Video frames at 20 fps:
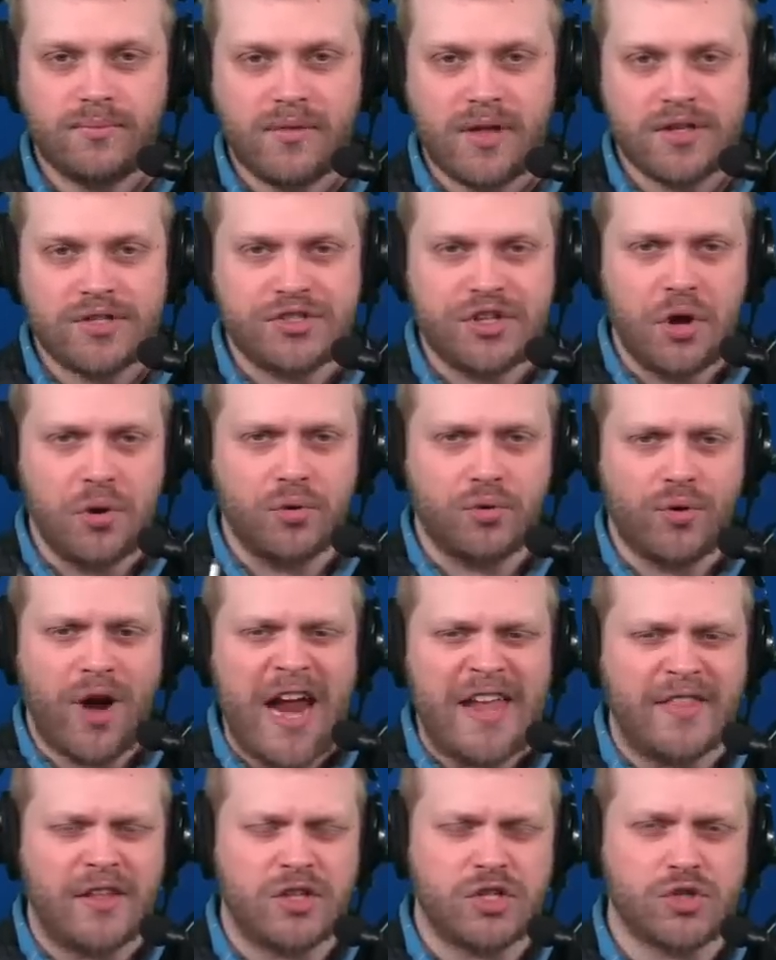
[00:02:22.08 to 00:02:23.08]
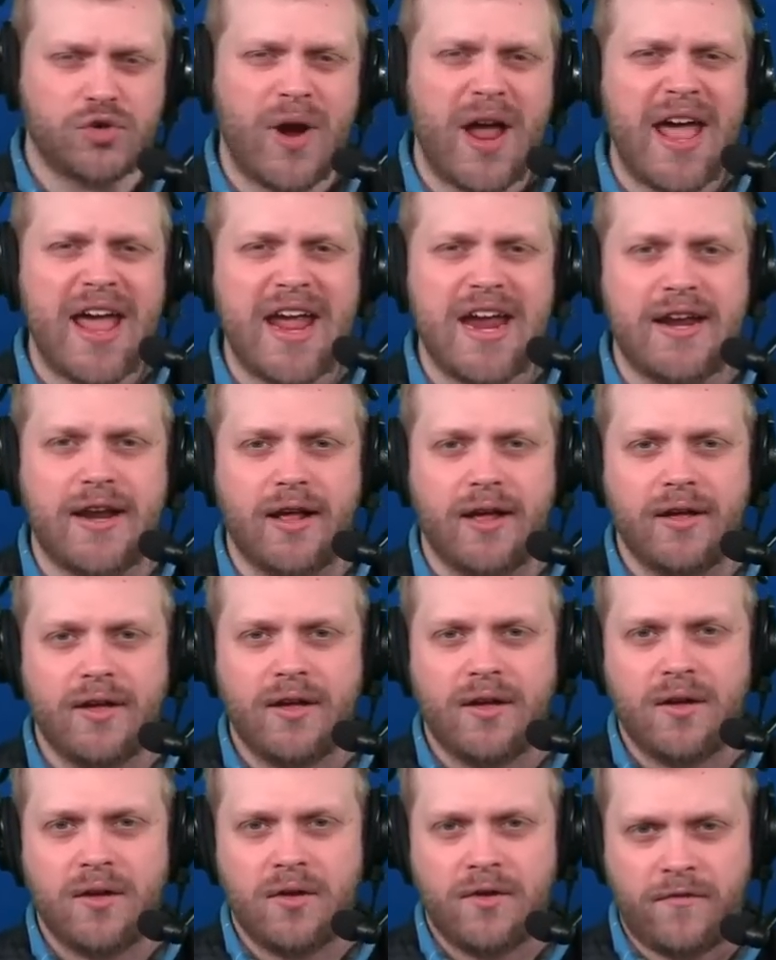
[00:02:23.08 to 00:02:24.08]
So grade the trade
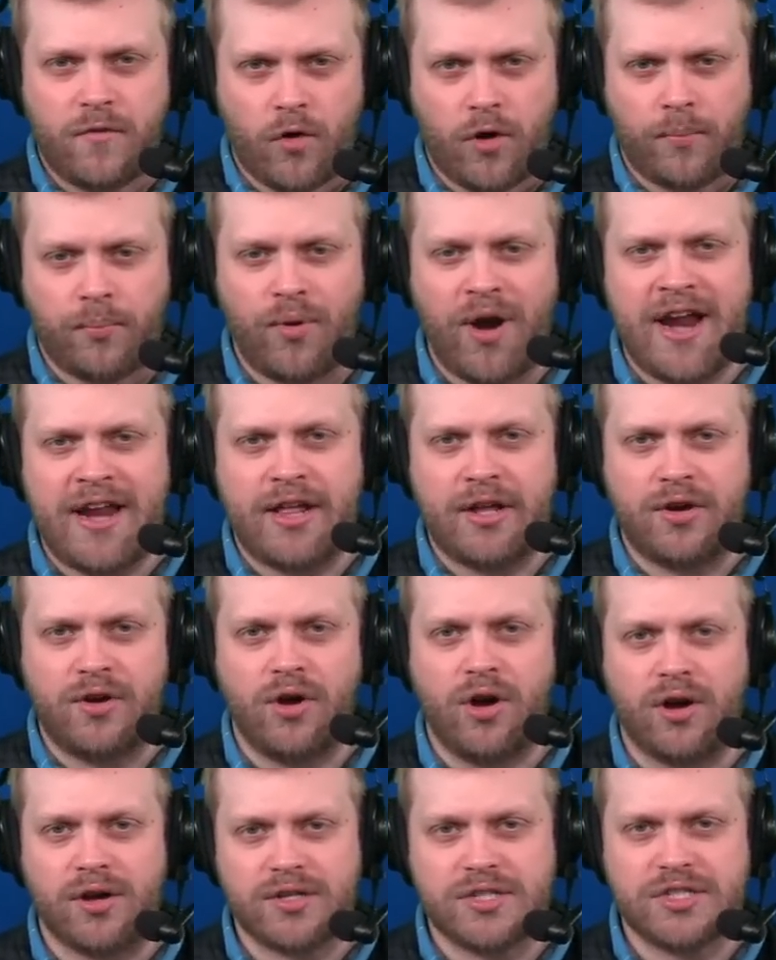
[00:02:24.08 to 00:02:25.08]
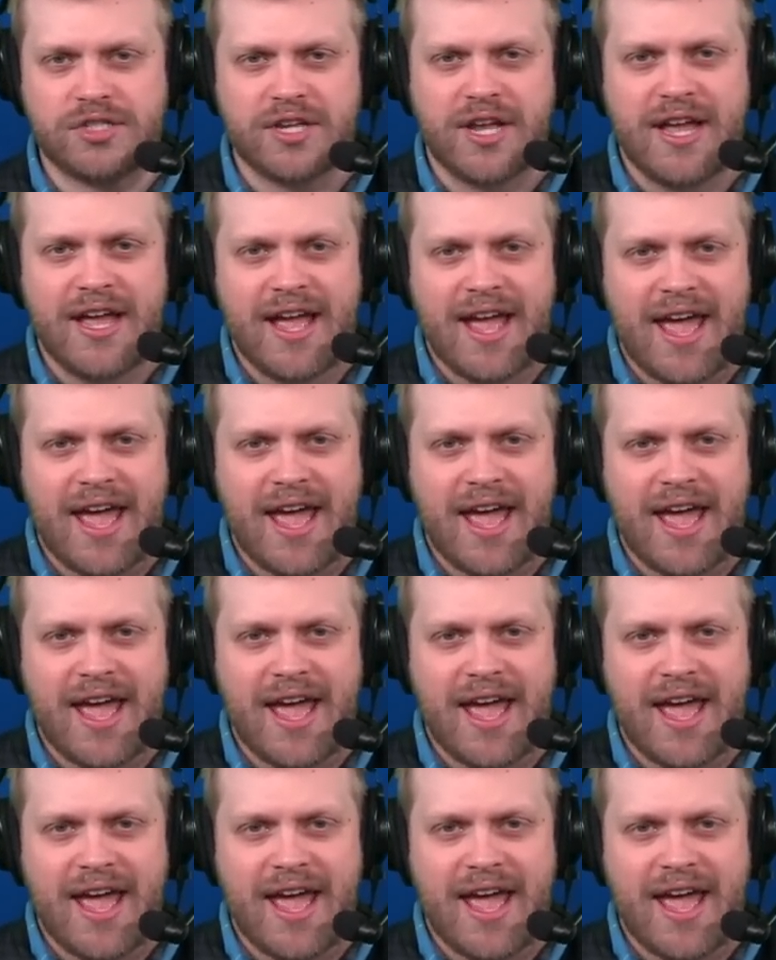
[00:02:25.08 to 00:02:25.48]
for Brandin Cooks.